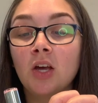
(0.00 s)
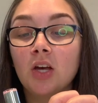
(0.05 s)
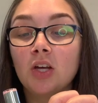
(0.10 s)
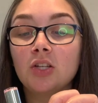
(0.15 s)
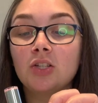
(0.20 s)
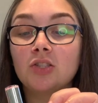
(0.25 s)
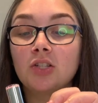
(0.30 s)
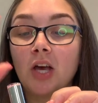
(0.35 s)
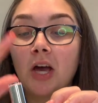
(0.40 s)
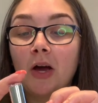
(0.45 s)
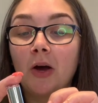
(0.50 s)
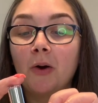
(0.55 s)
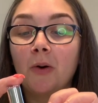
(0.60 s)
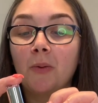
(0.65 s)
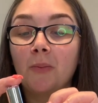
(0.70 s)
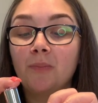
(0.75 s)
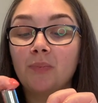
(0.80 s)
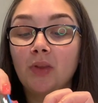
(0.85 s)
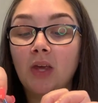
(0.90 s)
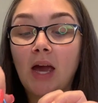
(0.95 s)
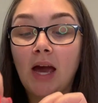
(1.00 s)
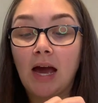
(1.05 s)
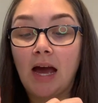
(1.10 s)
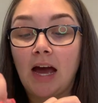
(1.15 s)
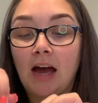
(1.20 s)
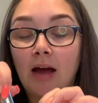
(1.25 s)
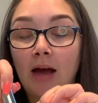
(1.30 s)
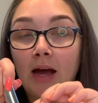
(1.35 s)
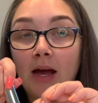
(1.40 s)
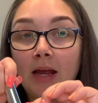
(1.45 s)
So yeah,
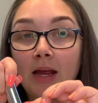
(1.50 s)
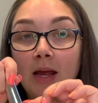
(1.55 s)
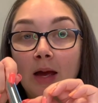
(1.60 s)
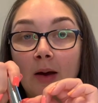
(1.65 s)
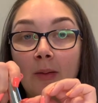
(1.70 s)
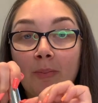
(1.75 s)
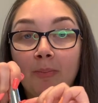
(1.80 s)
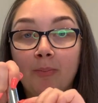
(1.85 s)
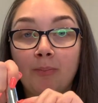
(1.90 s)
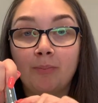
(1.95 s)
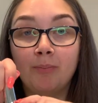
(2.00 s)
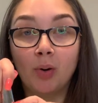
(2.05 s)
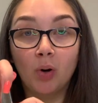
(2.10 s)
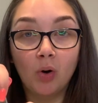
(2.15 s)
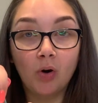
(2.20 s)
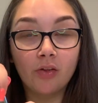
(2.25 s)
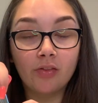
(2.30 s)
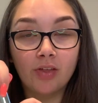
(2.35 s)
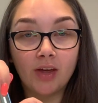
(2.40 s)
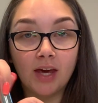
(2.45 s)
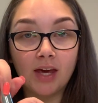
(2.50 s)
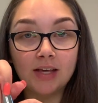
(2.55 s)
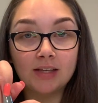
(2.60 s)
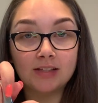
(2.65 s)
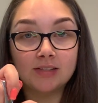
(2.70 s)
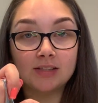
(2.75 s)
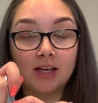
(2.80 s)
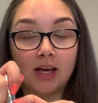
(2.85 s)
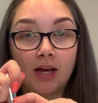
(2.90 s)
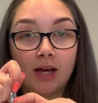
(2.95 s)
I bought
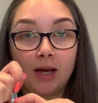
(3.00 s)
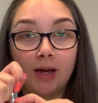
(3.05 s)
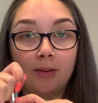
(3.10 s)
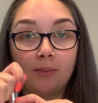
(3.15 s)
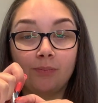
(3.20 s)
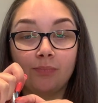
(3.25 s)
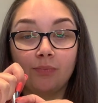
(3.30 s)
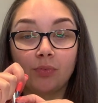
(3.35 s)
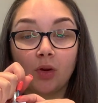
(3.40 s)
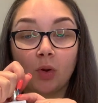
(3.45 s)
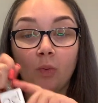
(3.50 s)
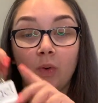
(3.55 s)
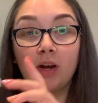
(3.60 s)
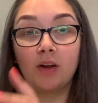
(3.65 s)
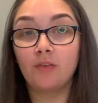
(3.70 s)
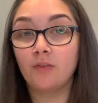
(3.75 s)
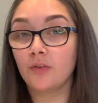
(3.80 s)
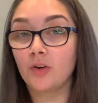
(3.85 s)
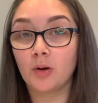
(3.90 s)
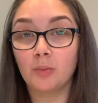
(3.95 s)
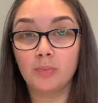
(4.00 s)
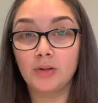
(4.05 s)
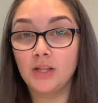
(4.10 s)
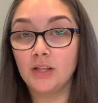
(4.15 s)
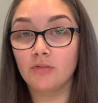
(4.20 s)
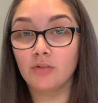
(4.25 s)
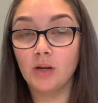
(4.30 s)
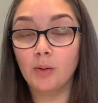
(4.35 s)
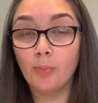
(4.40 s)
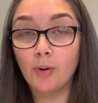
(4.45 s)
this when I've
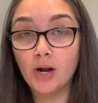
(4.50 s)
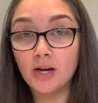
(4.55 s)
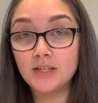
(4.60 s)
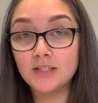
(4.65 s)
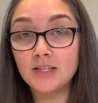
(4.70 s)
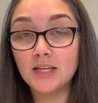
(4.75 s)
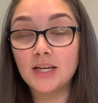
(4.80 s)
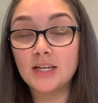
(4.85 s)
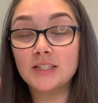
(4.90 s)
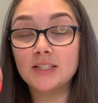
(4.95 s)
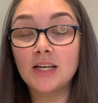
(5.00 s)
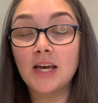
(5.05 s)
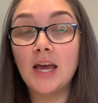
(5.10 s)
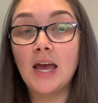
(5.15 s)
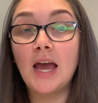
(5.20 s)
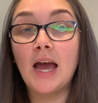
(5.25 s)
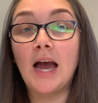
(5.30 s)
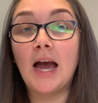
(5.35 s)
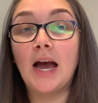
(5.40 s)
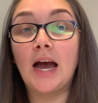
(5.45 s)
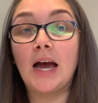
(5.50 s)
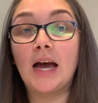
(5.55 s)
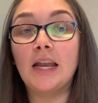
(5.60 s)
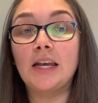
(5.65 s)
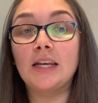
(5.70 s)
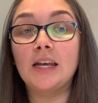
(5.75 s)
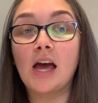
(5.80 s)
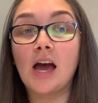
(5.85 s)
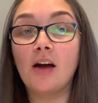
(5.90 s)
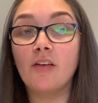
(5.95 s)
completely rebranded,
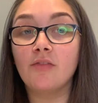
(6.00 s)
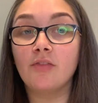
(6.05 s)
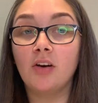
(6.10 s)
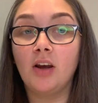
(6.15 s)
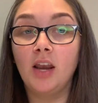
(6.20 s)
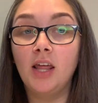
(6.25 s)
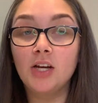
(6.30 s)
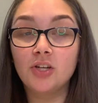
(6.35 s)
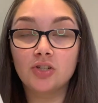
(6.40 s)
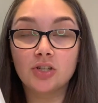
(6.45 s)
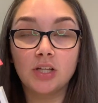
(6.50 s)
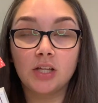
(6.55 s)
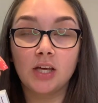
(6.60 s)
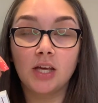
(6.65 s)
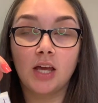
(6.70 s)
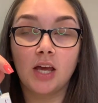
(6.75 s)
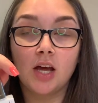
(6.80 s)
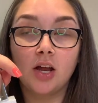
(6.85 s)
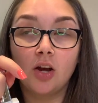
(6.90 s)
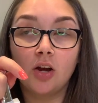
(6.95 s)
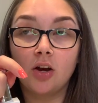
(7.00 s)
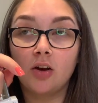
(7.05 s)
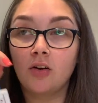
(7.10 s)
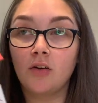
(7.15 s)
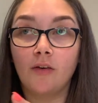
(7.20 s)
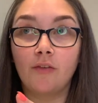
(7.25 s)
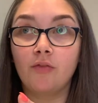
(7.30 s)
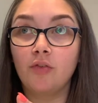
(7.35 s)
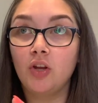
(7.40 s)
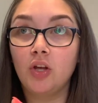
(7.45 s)
and I've
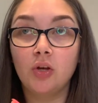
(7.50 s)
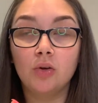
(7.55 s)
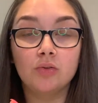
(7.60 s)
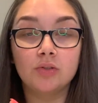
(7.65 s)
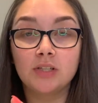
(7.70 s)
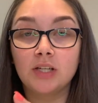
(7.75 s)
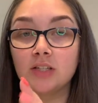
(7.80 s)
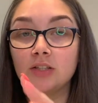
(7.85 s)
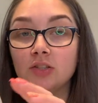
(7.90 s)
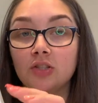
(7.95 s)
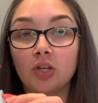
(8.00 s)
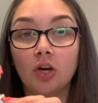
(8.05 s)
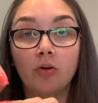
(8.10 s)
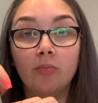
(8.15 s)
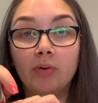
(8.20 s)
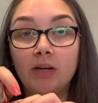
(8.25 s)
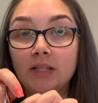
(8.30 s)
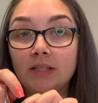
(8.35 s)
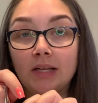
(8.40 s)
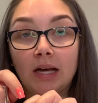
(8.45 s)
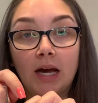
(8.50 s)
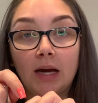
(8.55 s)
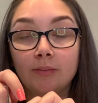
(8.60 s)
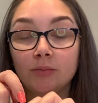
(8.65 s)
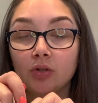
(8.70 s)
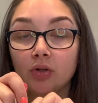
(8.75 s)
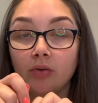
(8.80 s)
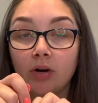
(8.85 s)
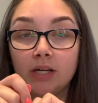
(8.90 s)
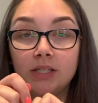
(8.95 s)
used it so many
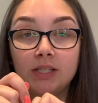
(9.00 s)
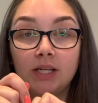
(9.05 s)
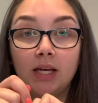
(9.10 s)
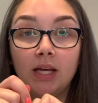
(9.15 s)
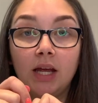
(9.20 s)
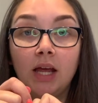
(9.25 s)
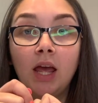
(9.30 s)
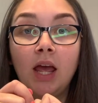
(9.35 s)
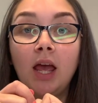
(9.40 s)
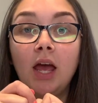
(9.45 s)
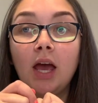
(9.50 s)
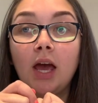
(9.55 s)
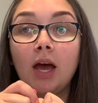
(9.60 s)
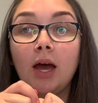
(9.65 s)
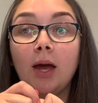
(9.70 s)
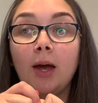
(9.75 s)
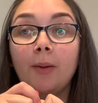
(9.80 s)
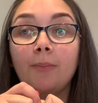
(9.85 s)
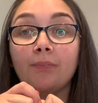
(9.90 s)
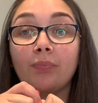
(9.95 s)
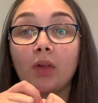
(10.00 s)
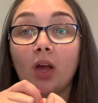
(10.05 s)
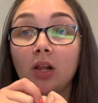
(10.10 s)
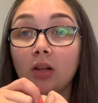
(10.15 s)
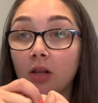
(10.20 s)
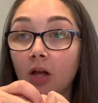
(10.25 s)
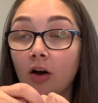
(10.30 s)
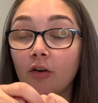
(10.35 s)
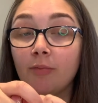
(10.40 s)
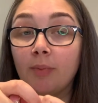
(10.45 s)
times already. A
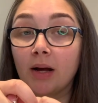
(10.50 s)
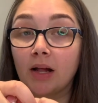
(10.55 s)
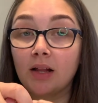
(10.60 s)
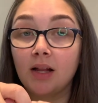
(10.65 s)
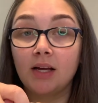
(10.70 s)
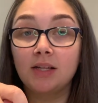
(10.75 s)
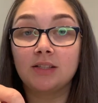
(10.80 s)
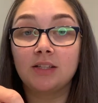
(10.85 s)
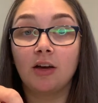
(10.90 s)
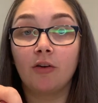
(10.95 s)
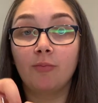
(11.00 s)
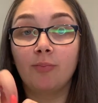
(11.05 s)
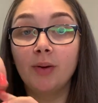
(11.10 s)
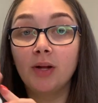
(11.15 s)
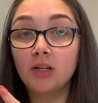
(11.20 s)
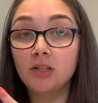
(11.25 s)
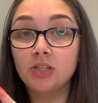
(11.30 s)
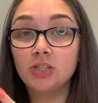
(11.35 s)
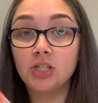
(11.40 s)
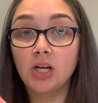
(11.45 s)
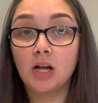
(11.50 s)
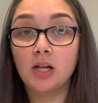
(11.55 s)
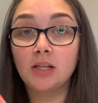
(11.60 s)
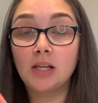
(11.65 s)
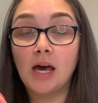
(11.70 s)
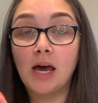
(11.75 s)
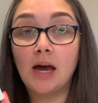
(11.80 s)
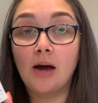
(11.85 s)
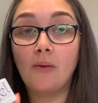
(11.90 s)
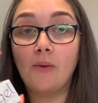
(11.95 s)
lot of my clients have builder gel
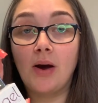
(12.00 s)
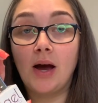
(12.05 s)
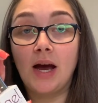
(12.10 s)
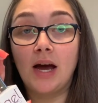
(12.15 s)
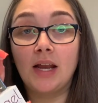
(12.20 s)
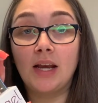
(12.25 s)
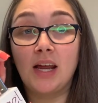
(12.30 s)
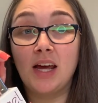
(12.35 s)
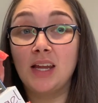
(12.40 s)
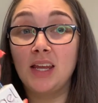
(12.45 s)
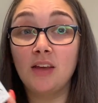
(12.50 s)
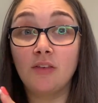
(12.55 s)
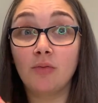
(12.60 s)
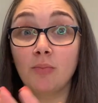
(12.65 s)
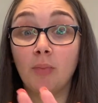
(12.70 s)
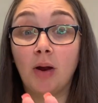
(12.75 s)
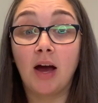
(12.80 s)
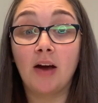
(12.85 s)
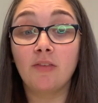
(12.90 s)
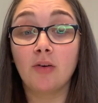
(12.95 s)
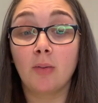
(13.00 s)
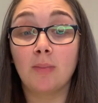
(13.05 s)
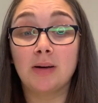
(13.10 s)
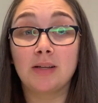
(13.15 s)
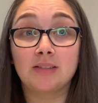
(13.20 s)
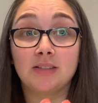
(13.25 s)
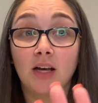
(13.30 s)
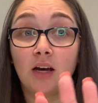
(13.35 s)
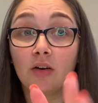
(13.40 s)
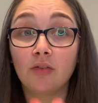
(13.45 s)
now, and I even have it on
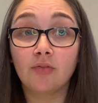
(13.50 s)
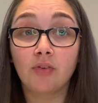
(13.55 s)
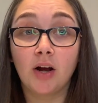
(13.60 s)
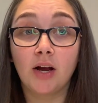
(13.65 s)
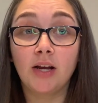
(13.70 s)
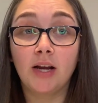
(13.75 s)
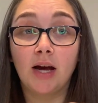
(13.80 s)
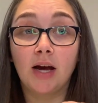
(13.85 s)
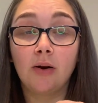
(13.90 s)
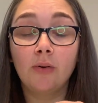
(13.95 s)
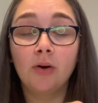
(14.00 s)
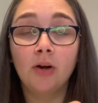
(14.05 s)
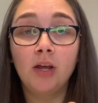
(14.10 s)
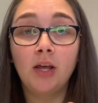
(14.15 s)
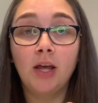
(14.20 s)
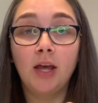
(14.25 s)
myself right now.